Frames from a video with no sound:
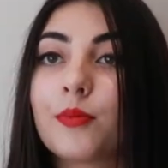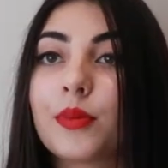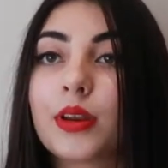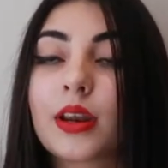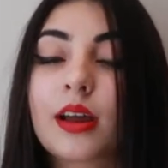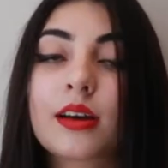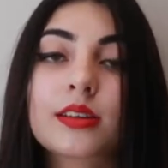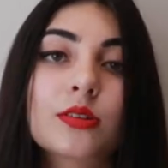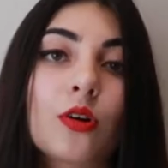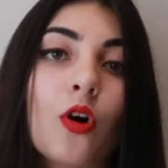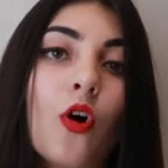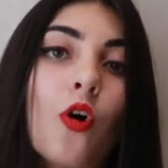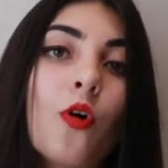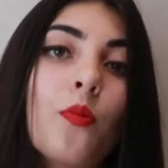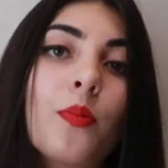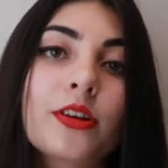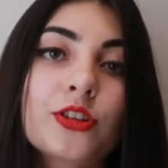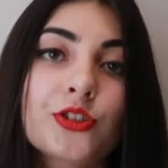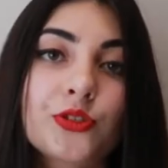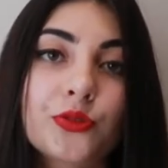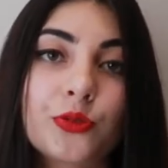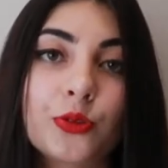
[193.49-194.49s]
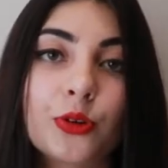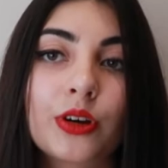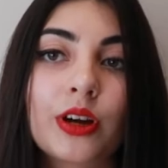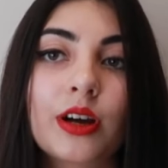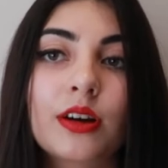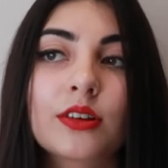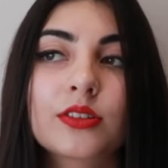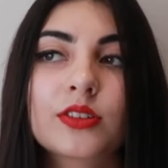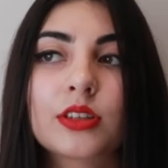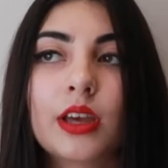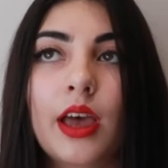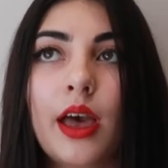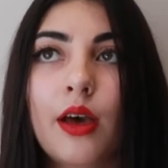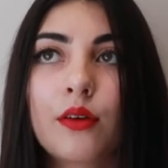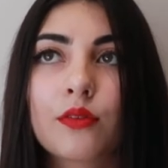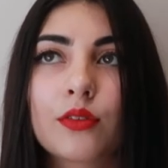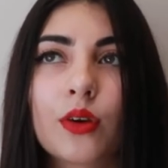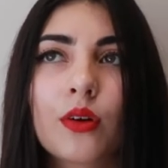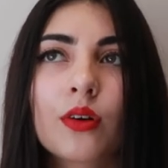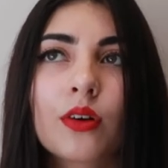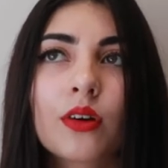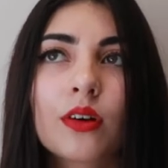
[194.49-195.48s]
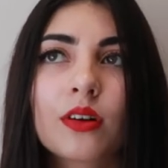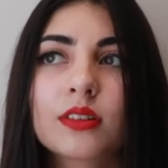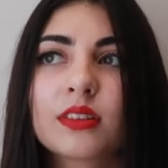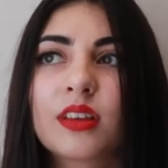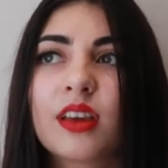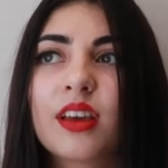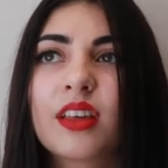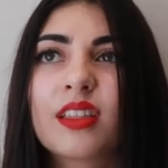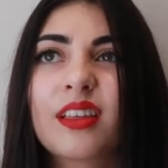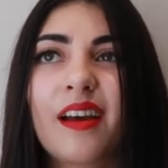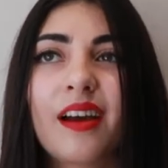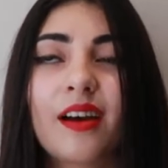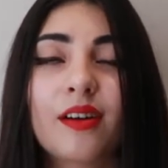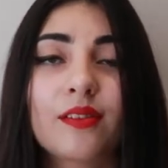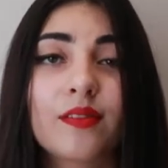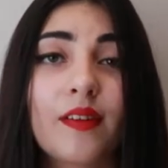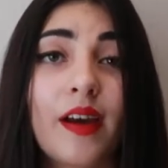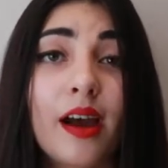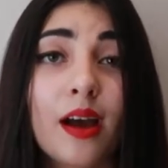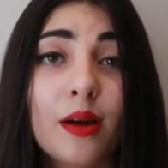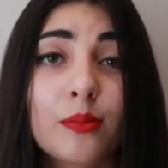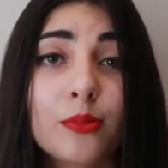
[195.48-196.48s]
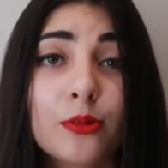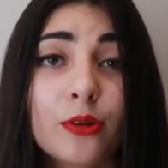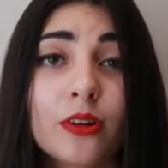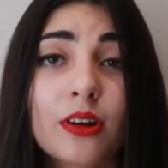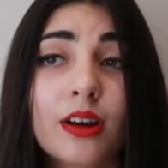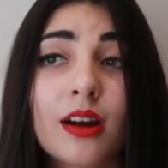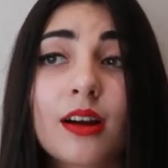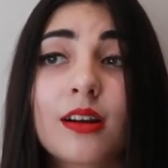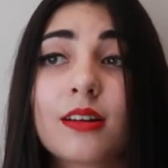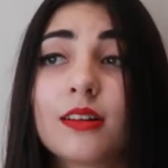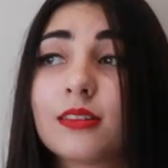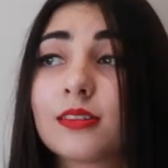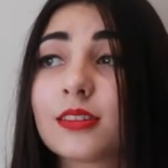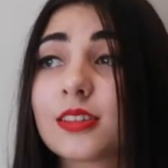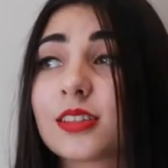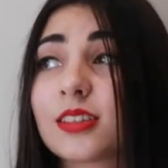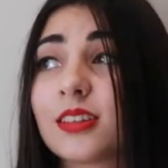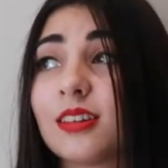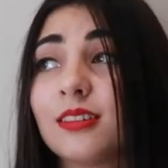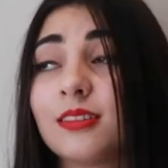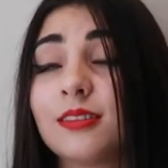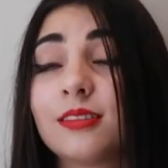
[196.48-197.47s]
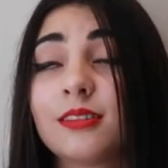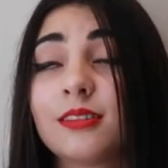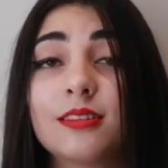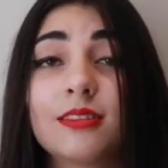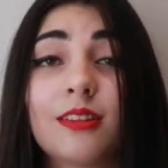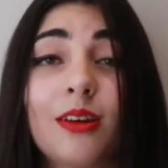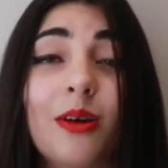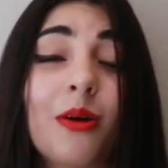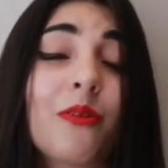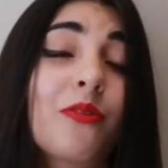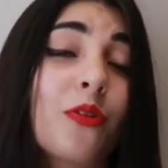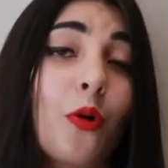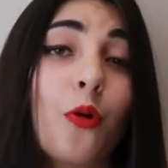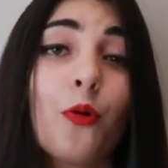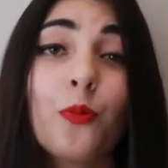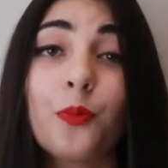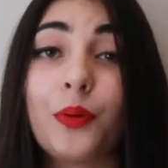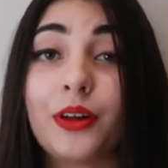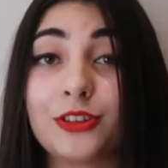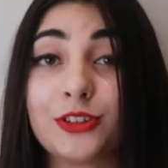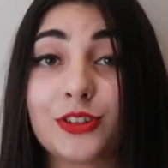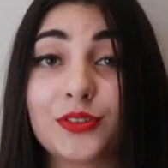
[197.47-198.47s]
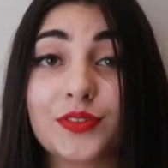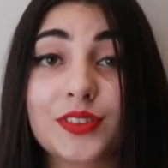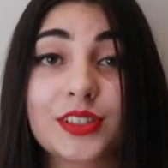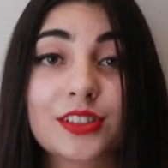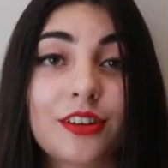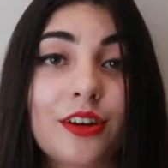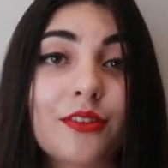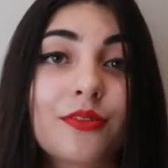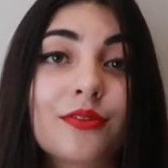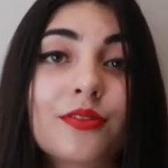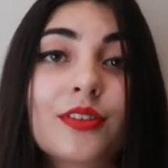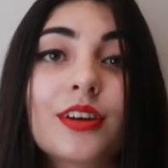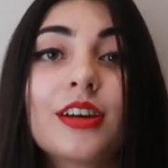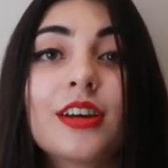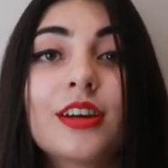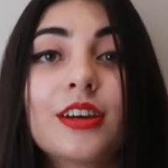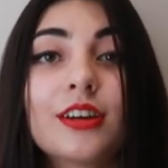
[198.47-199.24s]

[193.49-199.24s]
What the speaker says: It has a whole bunch of workouts. They have yoga on there, they have ab workouts, they have a whole bunch of stuff.